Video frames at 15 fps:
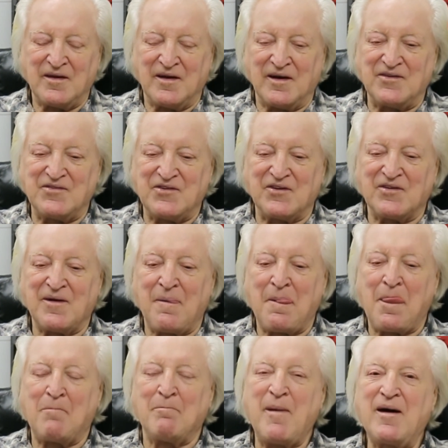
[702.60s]
He says,
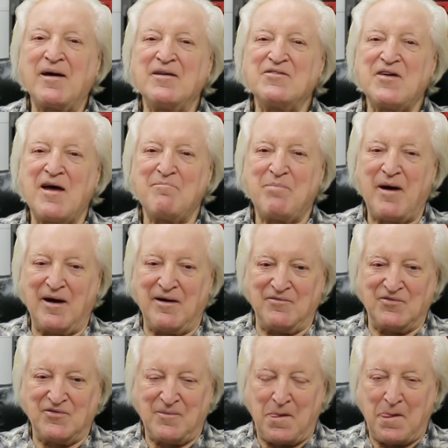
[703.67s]
"Make it
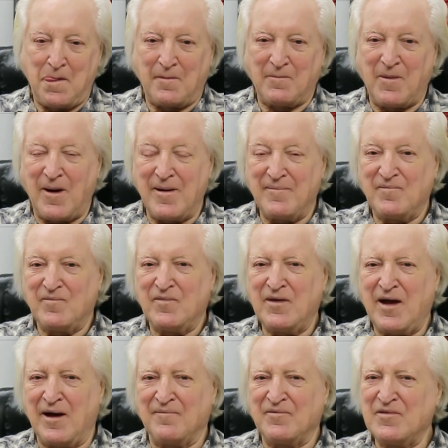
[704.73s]
£10, right?
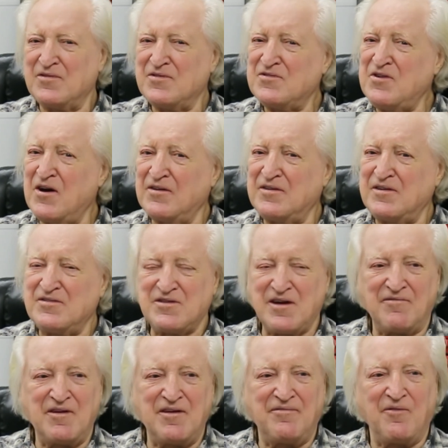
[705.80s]
Now, this is
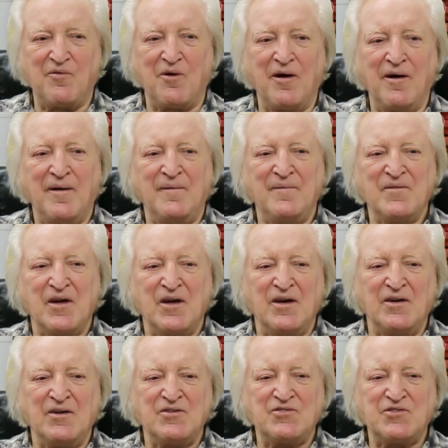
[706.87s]
1974.
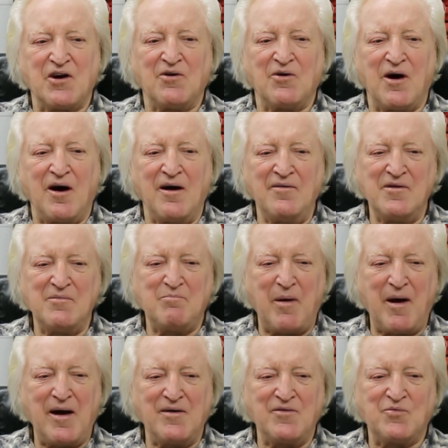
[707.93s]
So
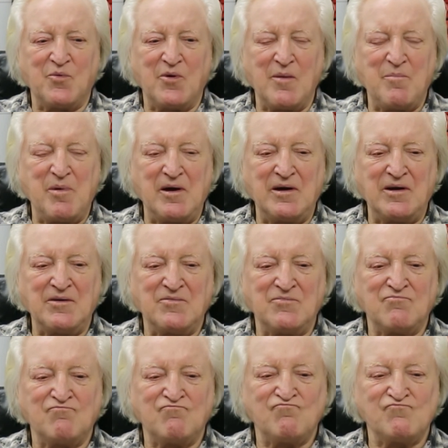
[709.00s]
£100 would have
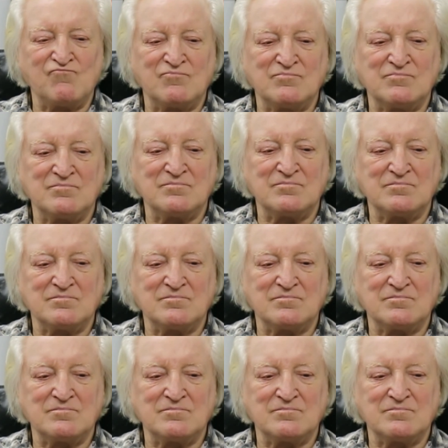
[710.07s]
been